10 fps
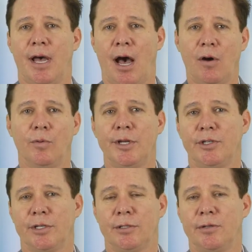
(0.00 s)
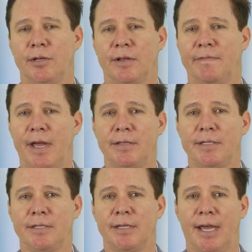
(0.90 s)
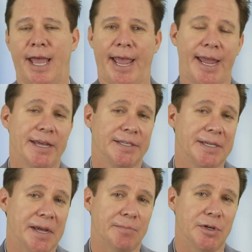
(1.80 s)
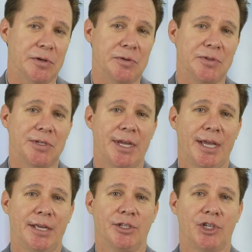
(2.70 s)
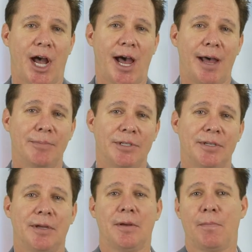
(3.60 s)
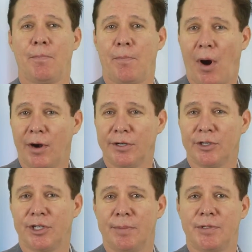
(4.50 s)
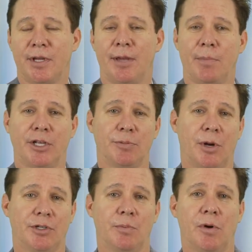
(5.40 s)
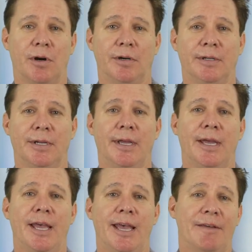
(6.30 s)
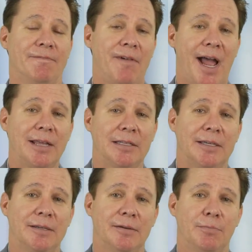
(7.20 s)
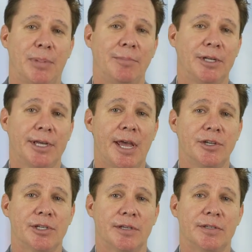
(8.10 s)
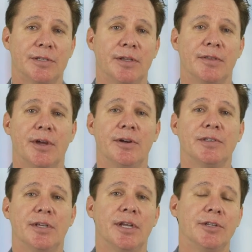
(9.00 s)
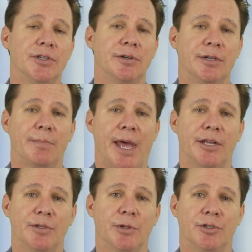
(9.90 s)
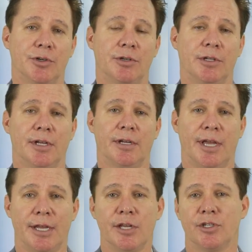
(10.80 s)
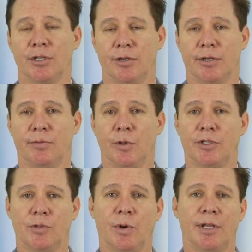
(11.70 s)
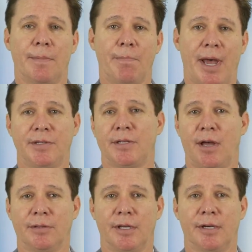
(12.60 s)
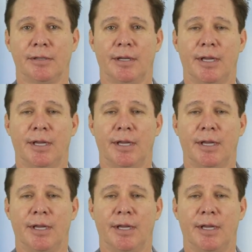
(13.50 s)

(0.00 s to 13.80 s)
outreach including events, ASEM news, jobs, partnerships, and much, much more. And finally, publications, there is the Engineering Management Journal and Engineering, which is one of the best out there.